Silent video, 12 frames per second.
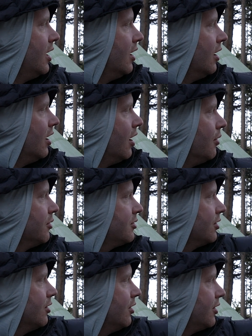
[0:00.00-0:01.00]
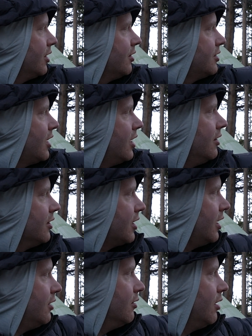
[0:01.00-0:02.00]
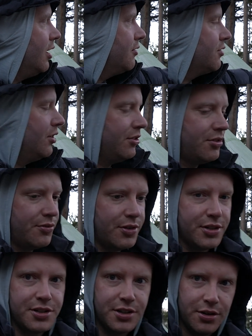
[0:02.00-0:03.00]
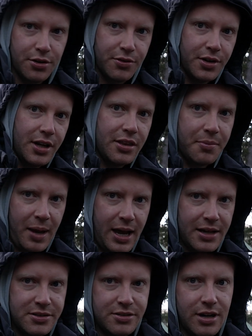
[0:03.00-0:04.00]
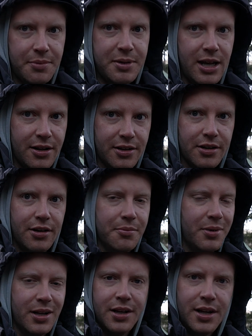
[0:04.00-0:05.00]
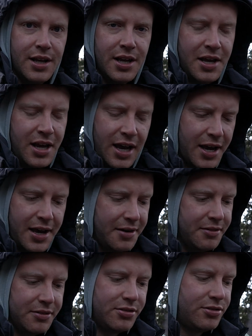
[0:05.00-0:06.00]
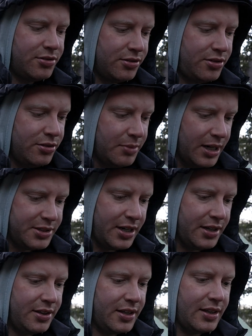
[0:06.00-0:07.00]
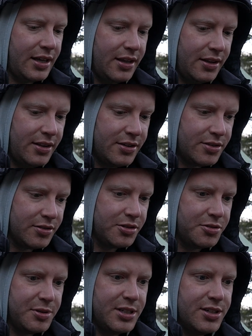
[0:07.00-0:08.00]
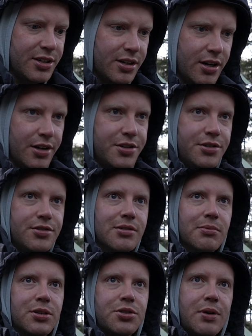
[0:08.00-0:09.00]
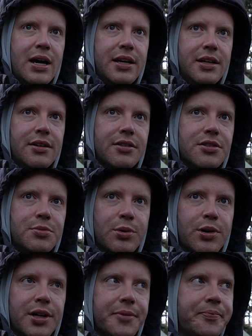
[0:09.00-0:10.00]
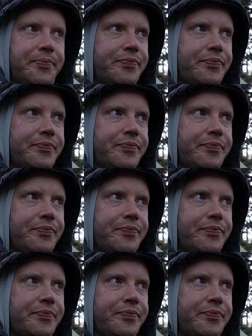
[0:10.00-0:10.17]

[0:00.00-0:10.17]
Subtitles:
I was going to go on the other side and then kind of do an off-trail traverse and go over another pass, drop down and go up, but too much. I think that this will just be easier. I'll just do some bushwhacking here this morning.